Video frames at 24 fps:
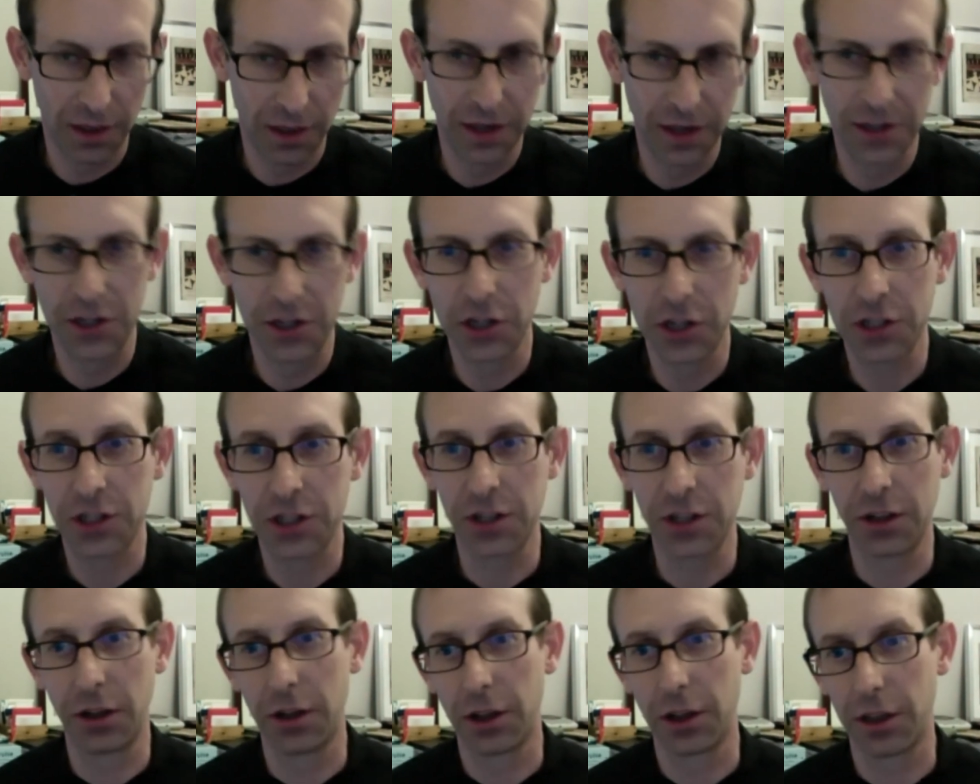just
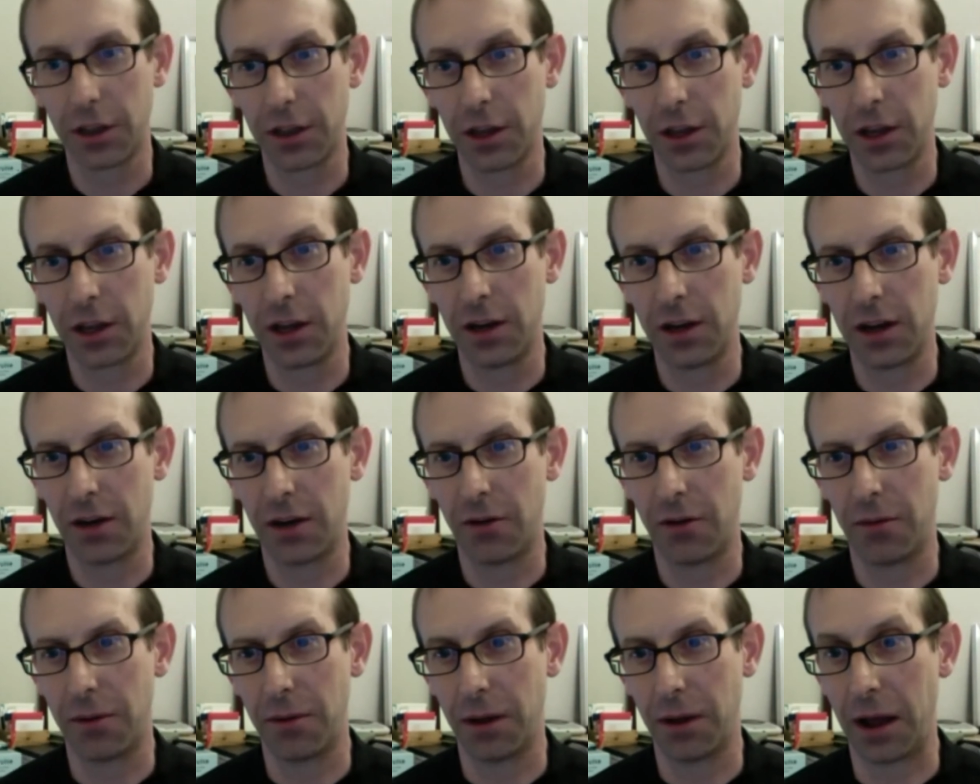thinking
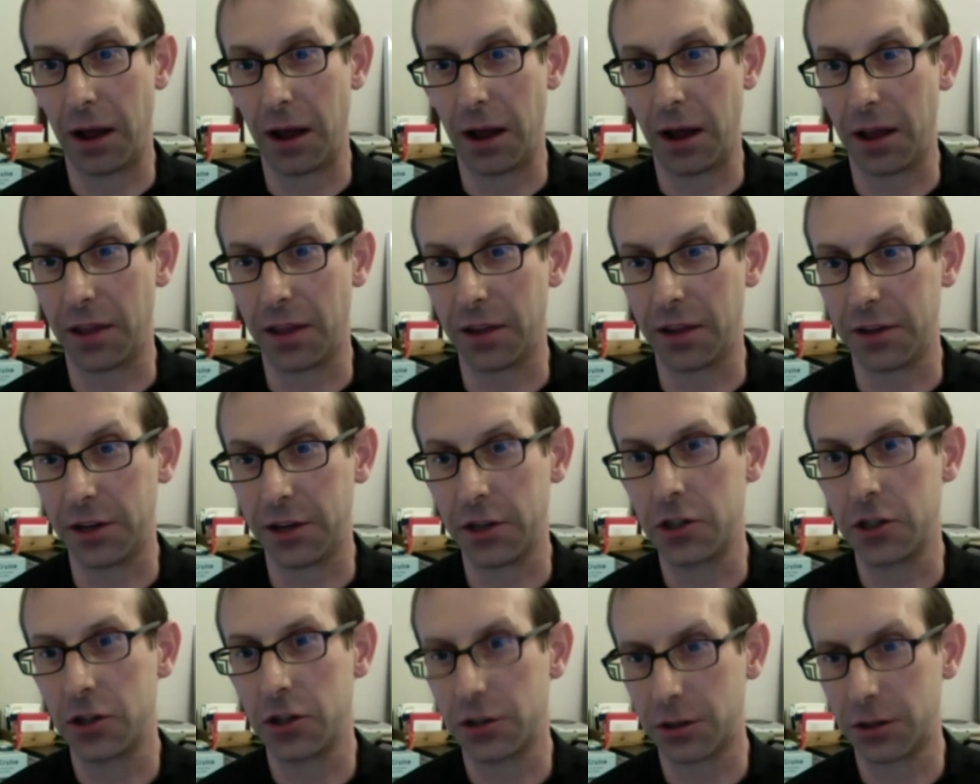now on the
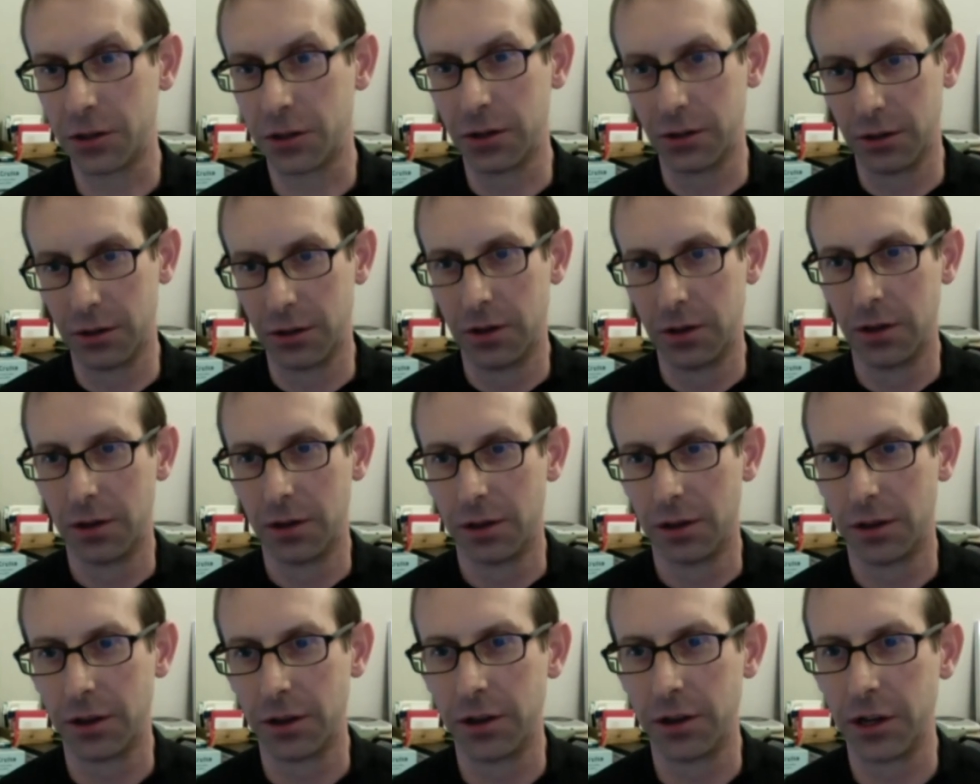digital
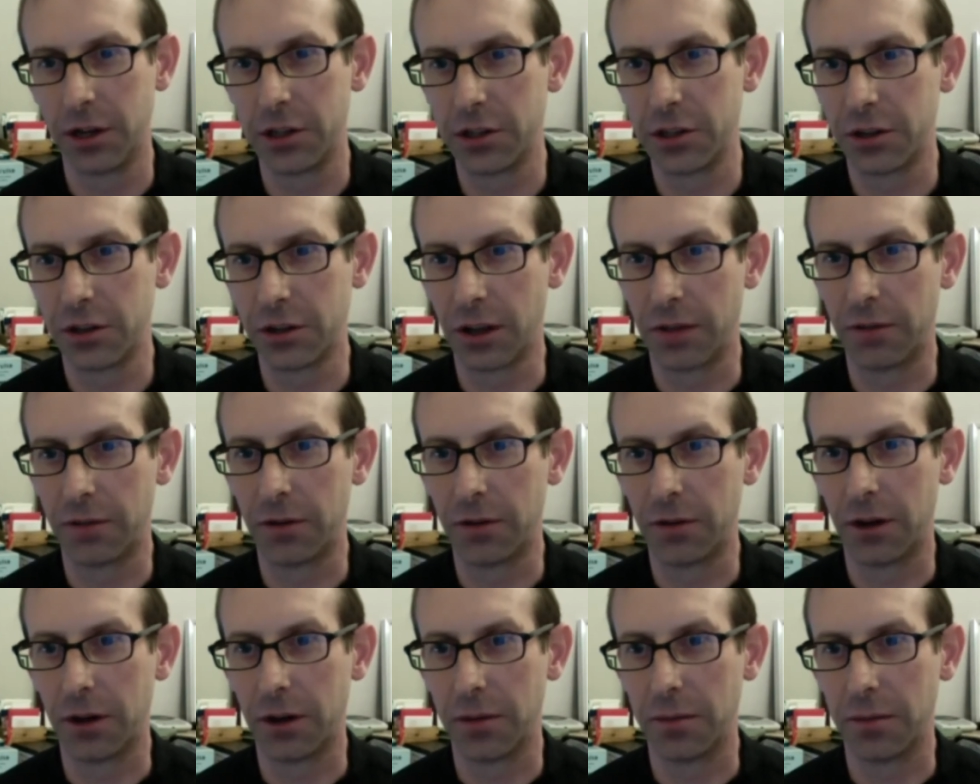
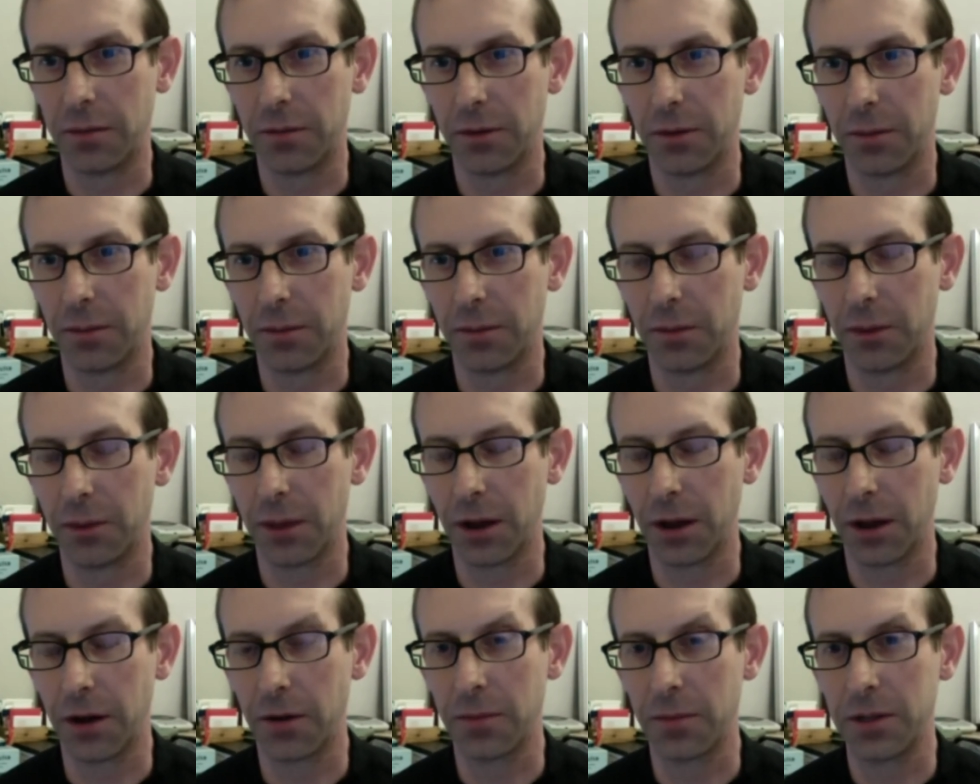level from
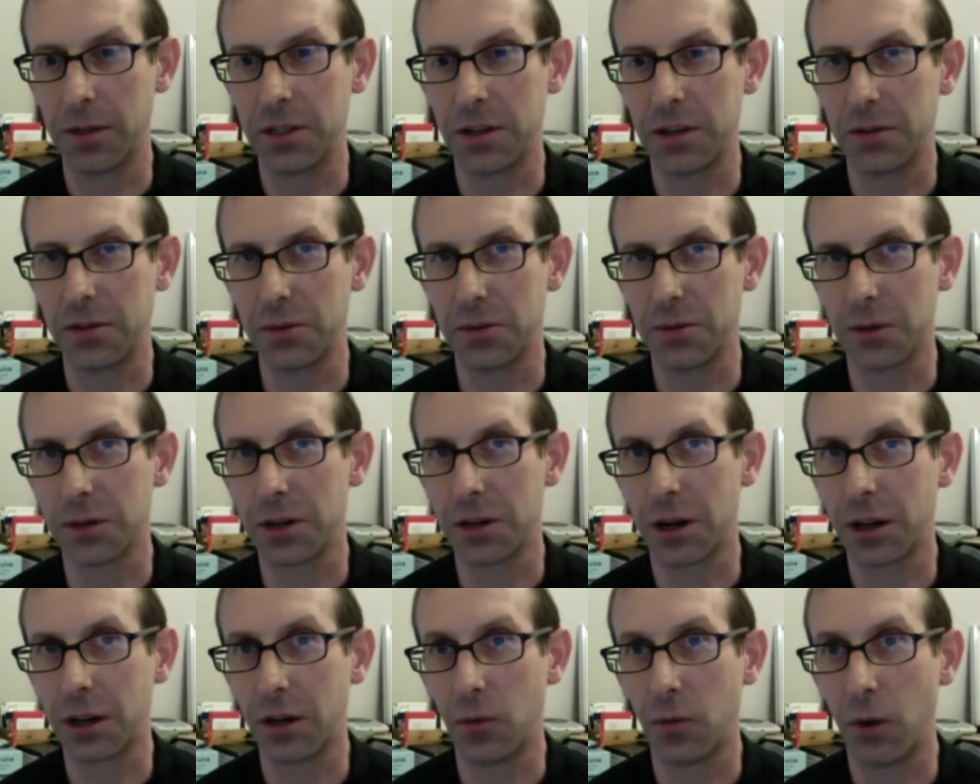Arabic as we were
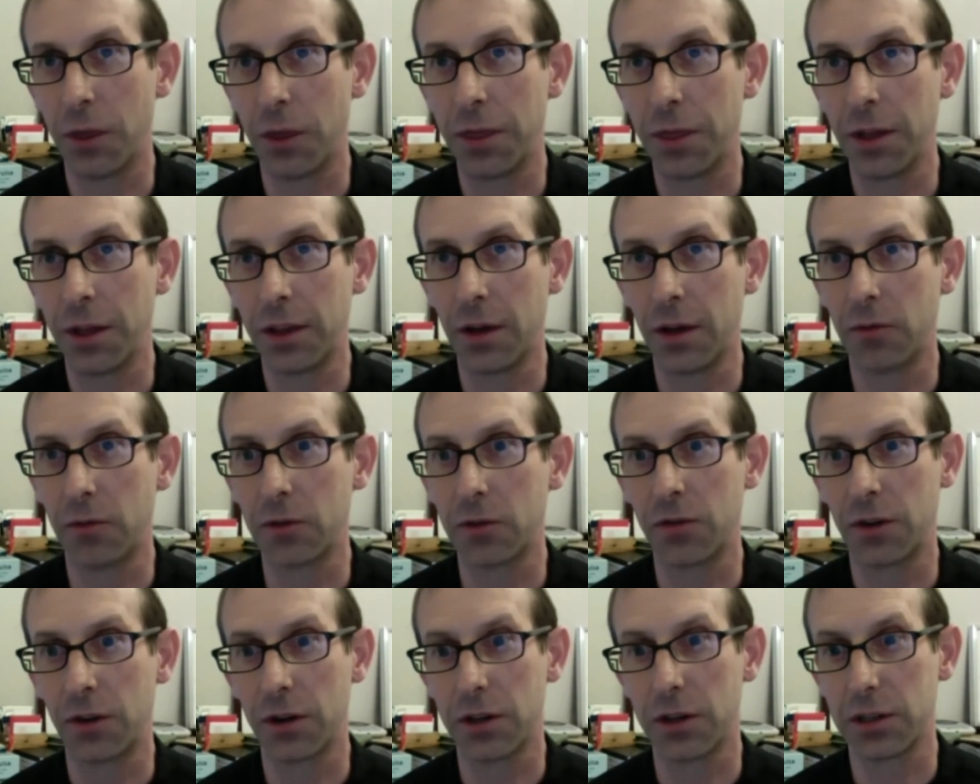talking, one thing that was
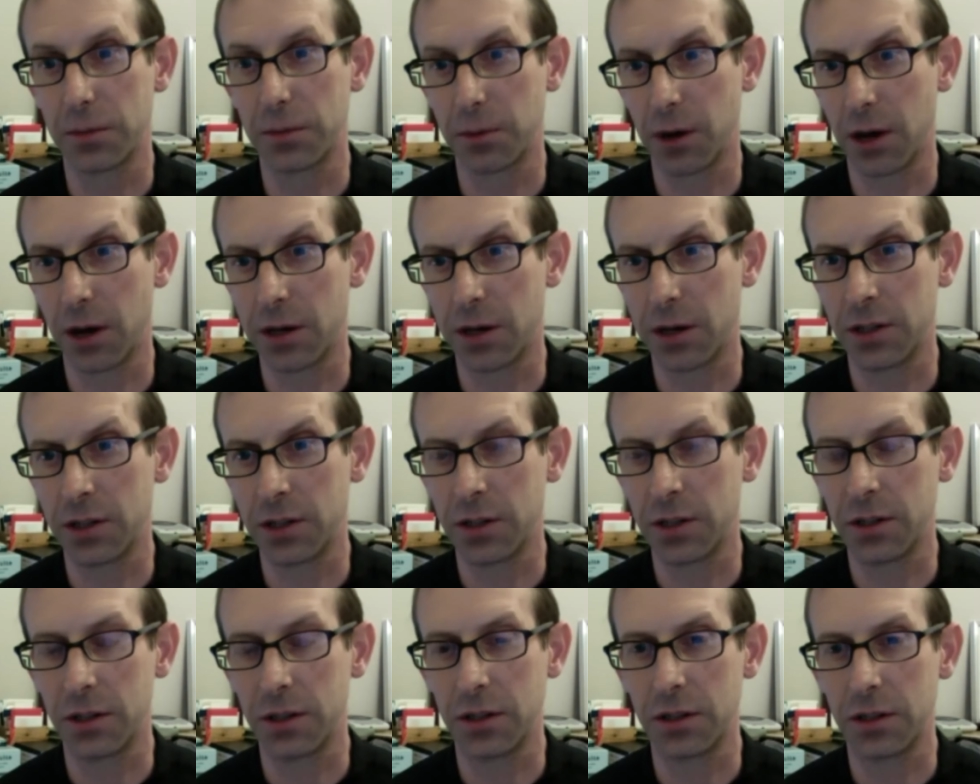very
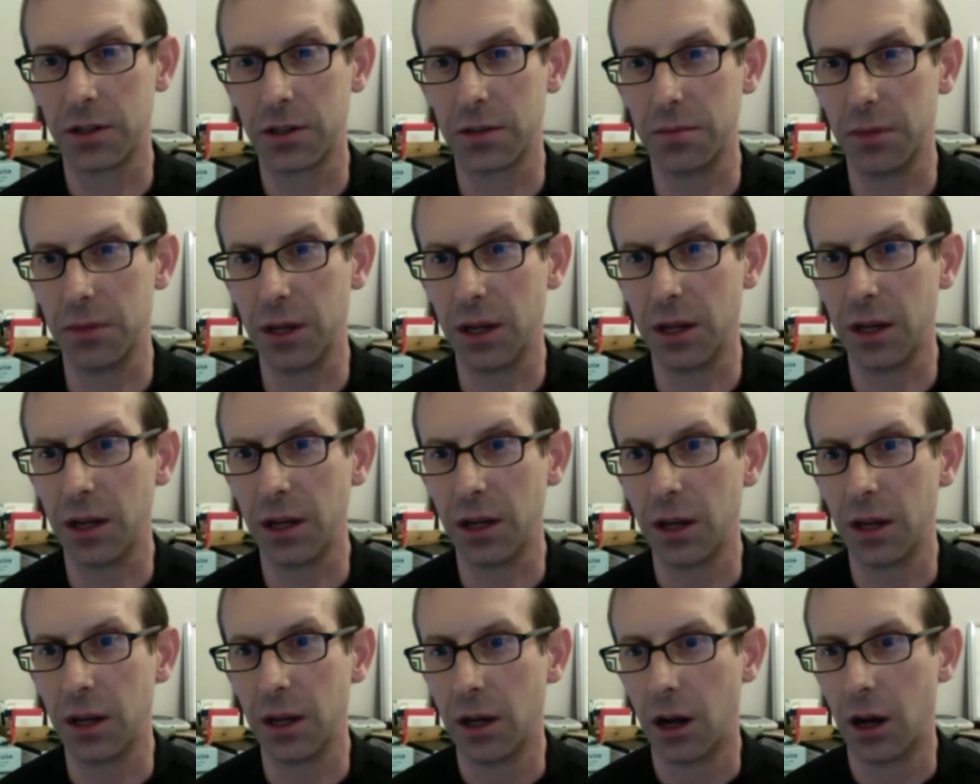surprising to me
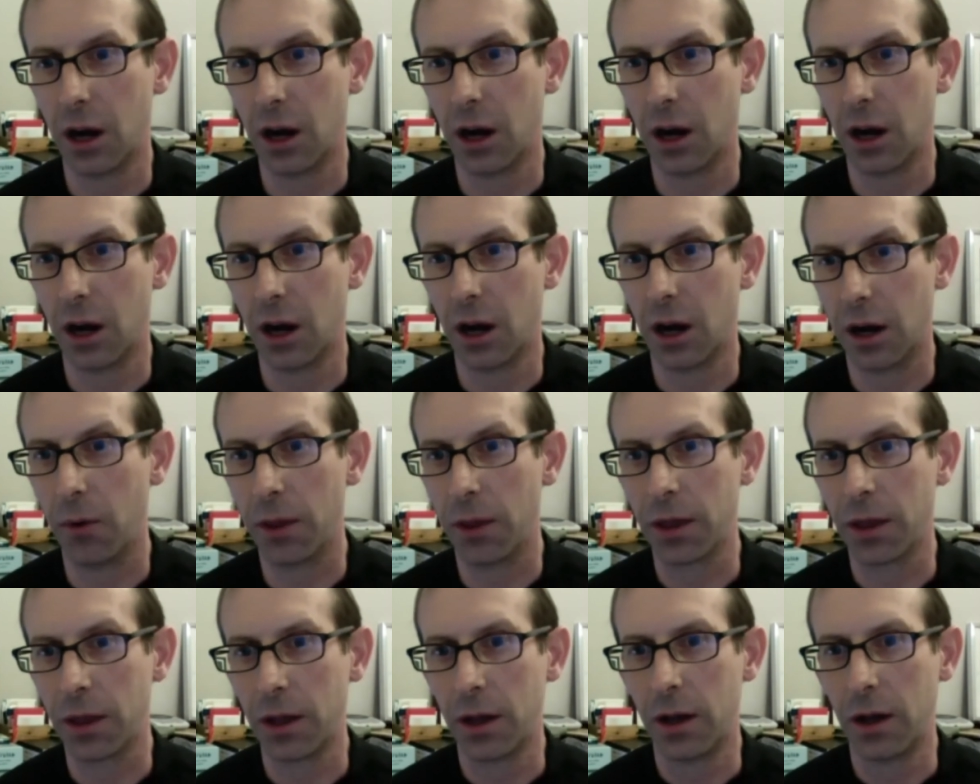
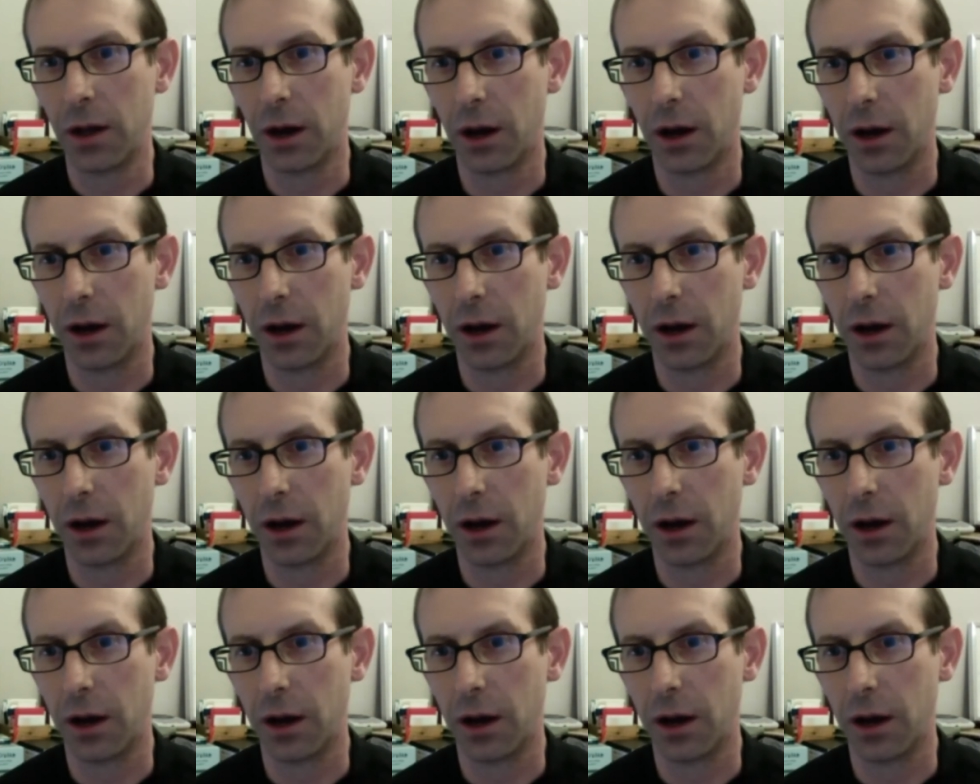with